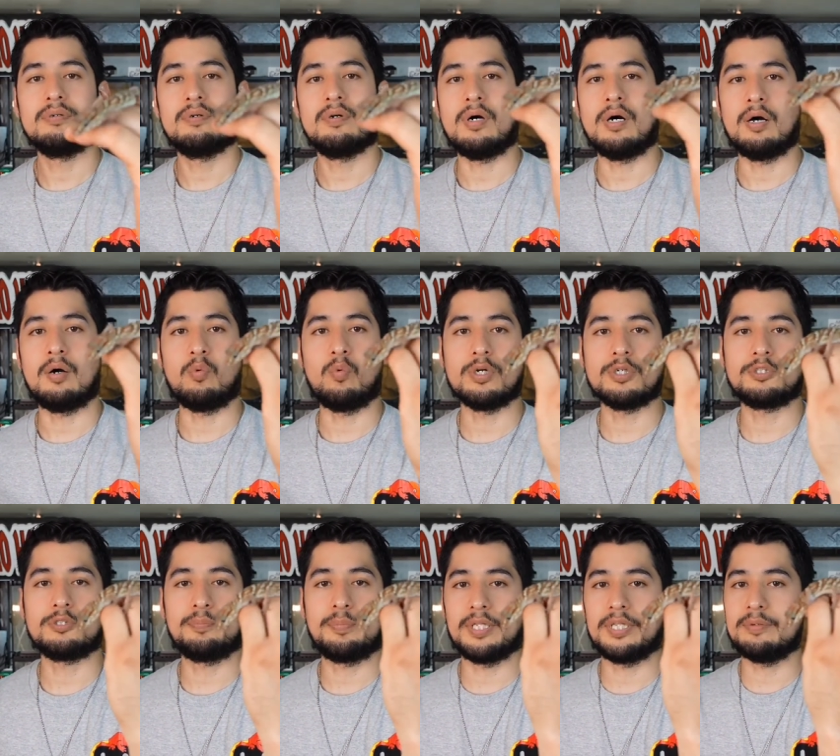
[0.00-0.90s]
uh, once
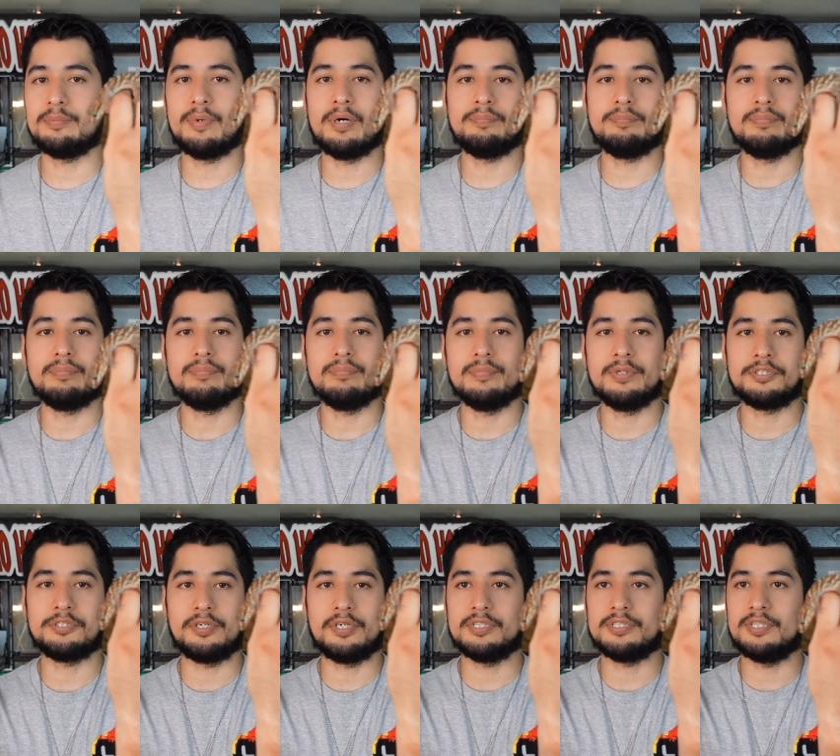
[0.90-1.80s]
you pick them up
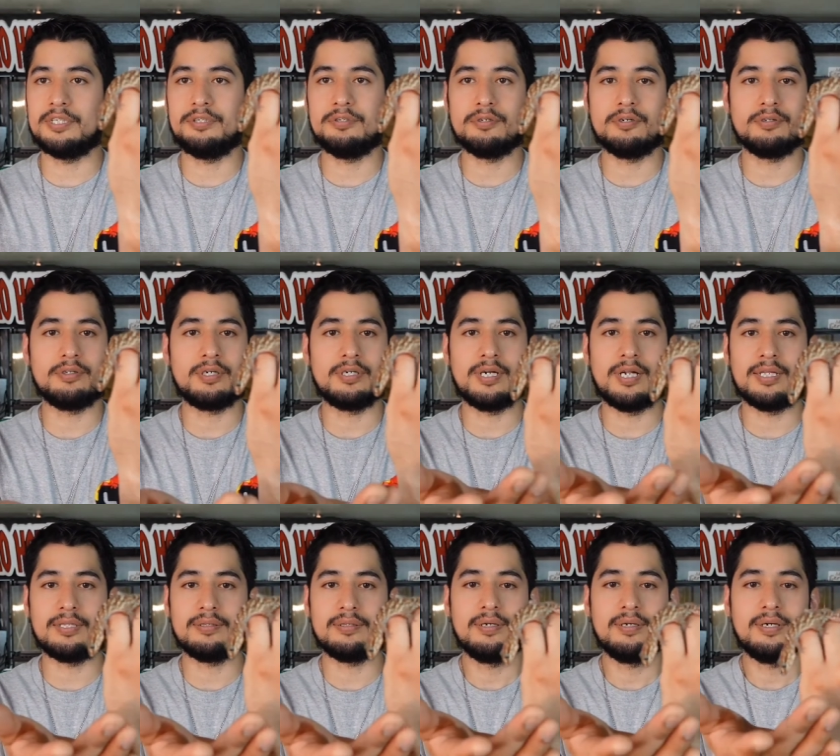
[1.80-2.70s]
as you can see you know they're not
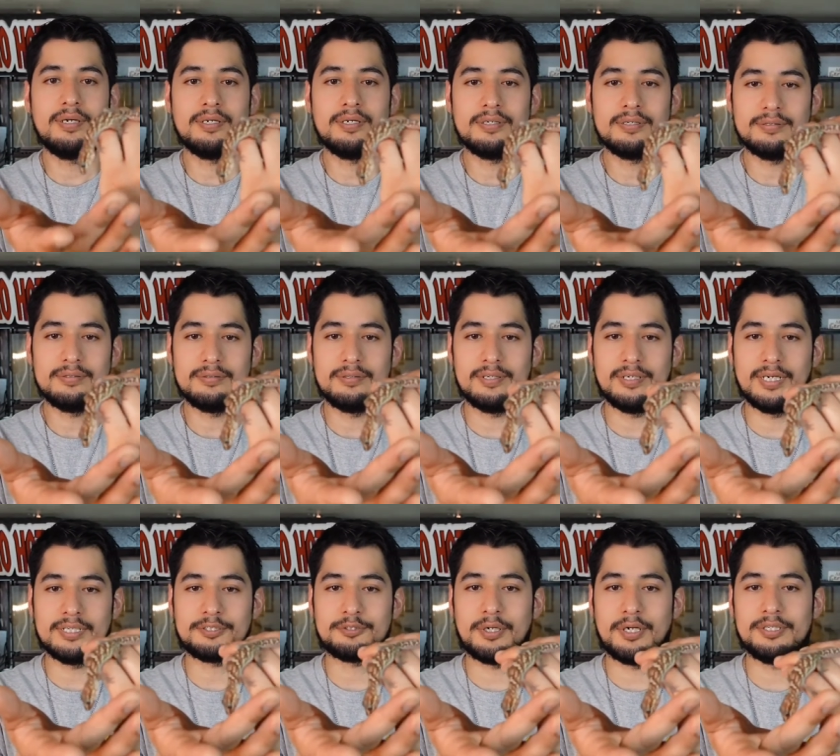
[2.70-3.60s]
they're
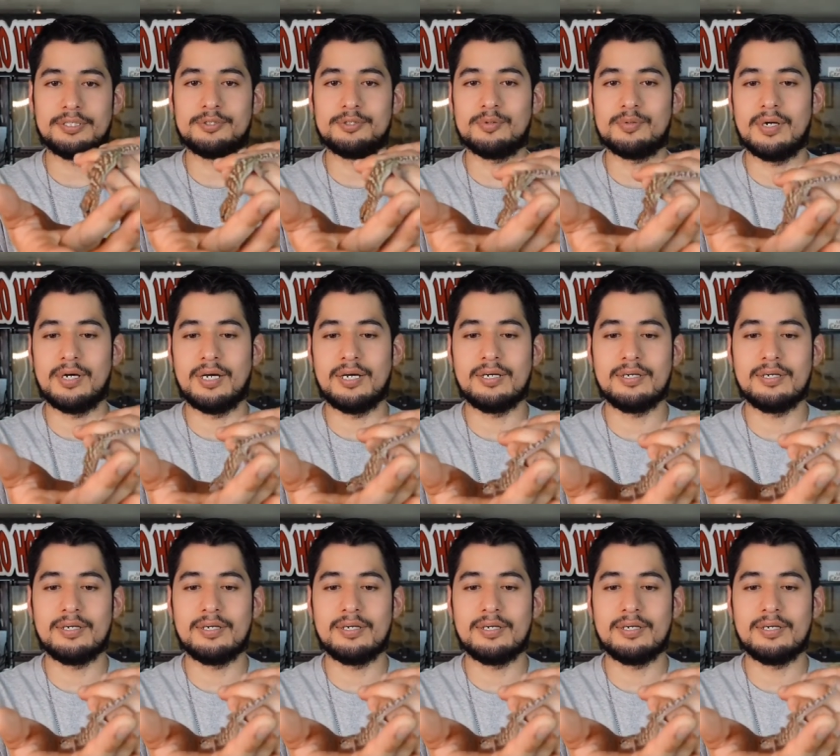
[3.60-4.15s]
not trying to uh,